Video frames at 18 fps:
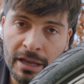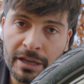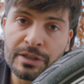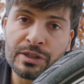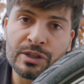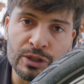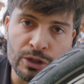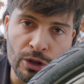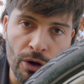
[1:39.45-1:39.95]

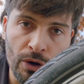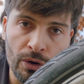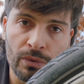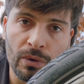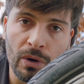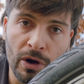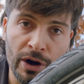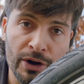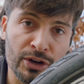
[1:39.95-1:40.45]

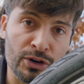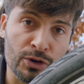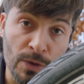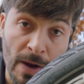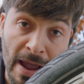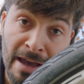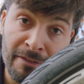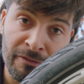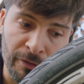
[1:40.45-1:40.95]
snow or
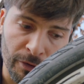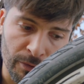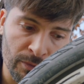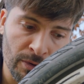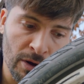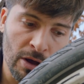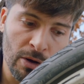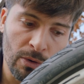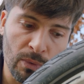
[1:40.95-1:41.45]
gravel,
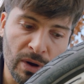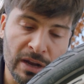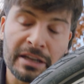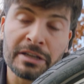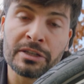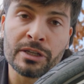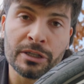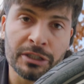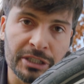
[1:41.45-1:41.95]
what
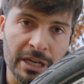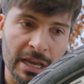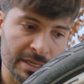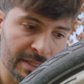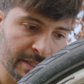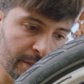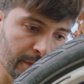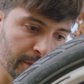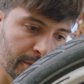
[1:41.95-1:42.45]
I
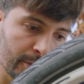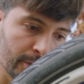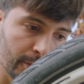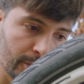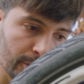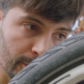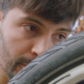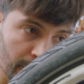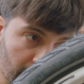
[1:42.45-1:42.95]
suggest you to
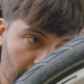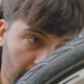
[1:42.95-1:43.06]
do,